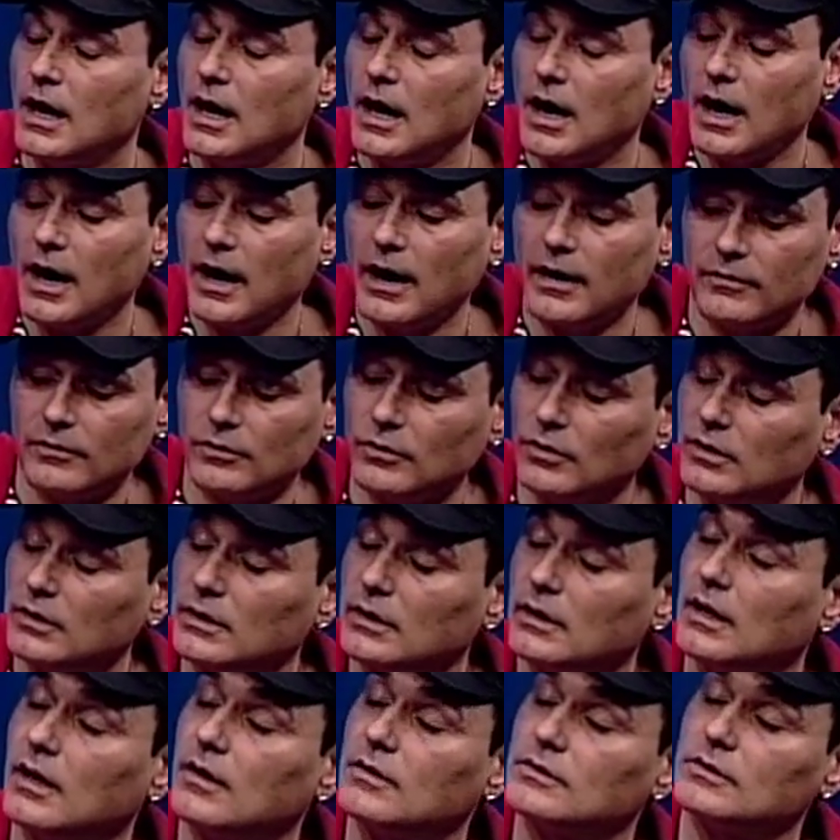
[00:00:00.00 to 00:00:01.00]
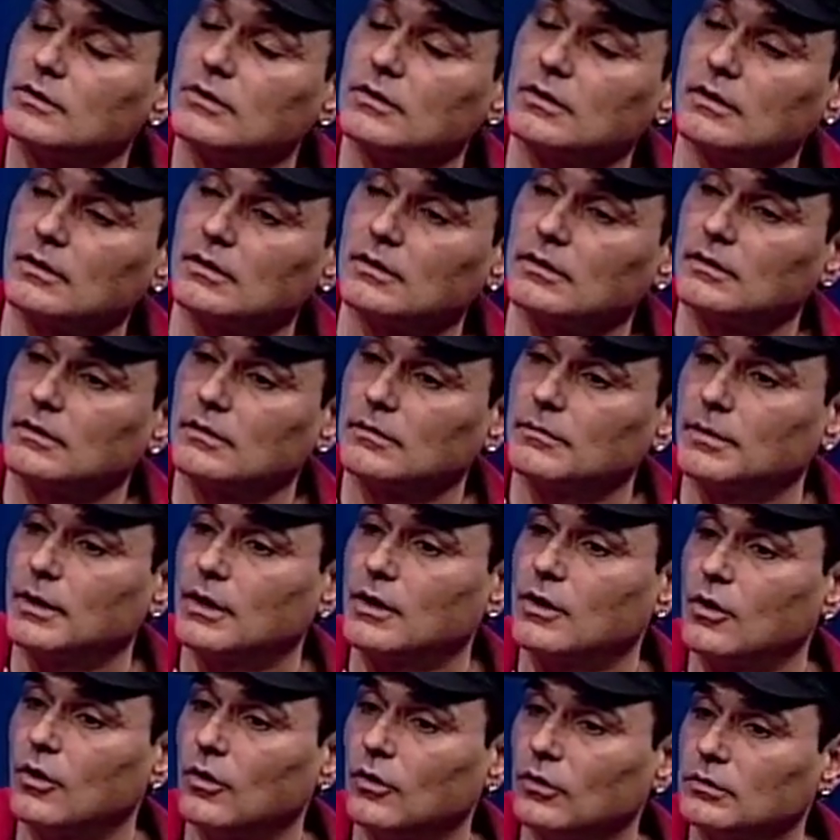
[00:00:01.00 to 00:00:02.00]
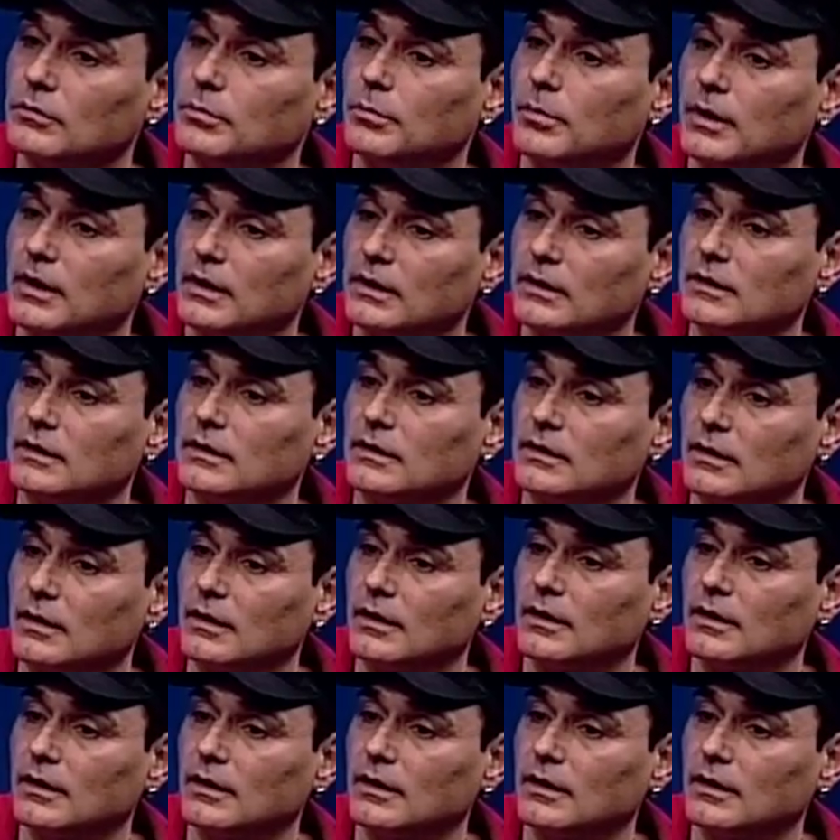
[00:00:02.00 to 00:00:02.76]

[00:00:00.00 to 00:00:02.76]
I have no idea how it's going to be called, but